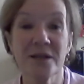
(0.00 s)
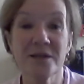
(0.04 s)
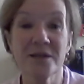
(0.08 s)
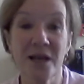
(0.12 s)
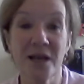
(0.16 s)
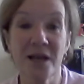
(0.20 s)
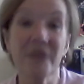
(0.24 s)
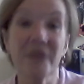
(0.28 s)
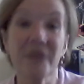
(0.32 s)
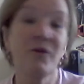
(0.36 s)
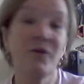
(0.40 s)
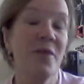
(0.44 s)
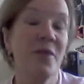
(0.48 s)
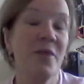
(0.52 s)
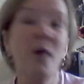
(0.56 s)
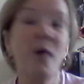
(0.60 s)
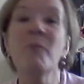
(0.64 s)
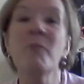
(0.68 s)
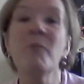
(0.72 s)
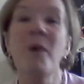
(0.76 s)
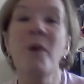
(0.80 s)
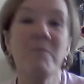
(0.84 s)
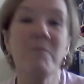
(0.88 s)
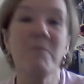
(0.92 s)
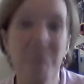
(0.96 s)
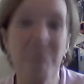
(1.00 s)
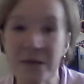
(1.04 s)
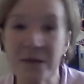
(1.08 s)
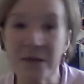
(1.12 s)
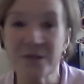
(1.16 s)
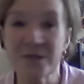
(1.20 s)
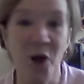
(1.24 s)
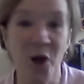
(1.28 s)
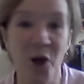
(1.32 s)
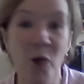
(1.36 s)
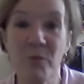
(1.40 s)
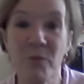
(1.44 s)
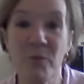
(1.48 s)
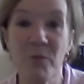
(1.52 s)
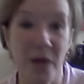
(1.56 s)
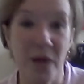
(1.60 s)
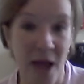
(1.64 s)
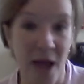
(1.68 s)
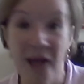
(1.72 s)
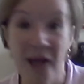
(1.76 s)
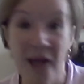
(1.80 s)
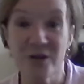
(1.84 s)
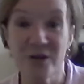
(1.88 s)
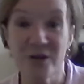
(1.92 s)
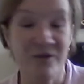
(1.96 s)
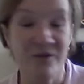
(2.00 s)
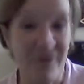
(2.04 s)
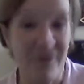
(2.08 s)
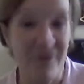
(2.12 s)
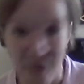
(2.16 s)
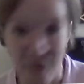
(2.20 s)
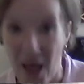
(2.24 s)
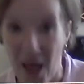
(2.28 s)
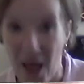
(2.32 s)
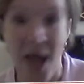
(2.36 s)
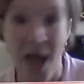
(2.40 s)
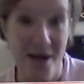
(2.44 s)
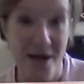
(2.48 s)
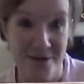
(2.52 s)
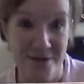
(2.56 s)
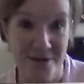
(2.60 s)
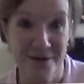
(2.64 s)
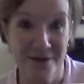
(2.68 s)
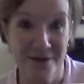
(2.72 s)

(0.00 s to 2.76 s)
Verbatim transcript: tell everyone they were my best opening act I've ever had.